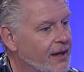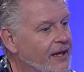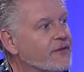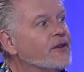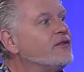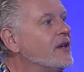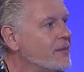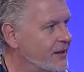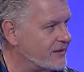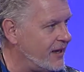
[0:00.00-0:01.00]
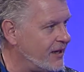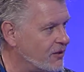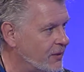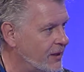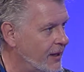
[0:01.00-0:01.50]
in a 15-minute
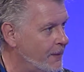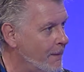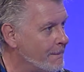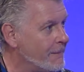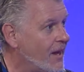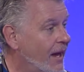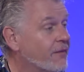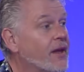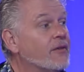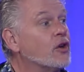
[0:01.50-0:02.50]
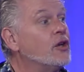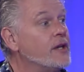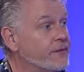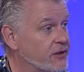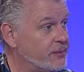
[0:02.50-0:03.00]
psychic reading. And if they have a good
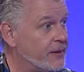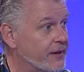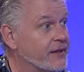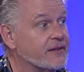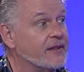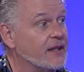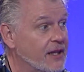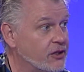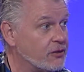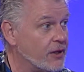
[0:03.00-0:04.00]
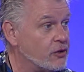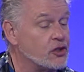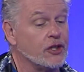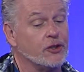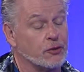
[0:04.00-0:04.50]
enough experience and they like your
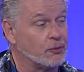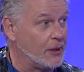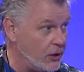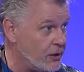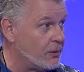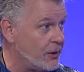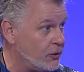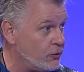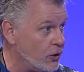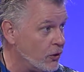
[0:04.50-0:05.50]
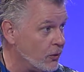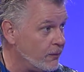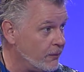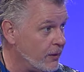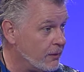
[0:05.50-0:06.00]
energy and you're really good at what you do,
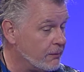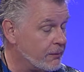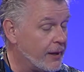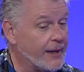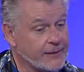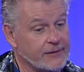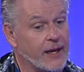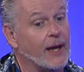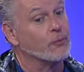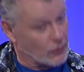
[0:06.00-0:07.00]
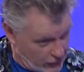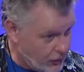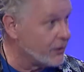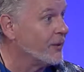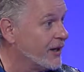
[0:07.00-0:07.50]
and I can say I'm really
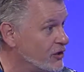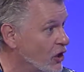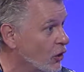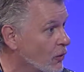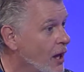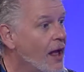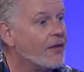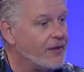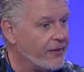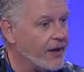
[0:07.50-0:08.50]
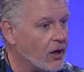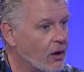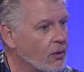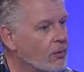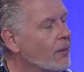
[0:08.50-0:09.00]
good at what I do, then they
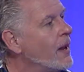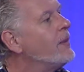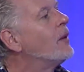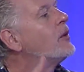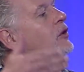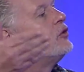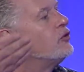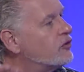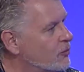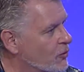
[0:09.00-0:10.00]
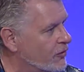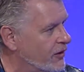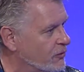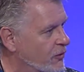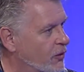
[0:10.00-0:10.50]
go, well, maybe I want to do some more
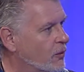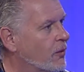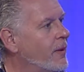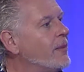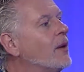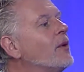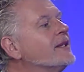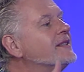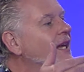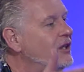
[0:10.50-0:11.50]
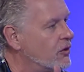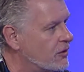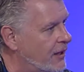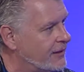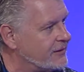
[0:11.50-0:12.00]
things with you, or maybe I want to take your
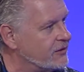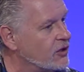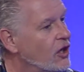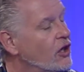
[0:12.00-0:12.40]
classes.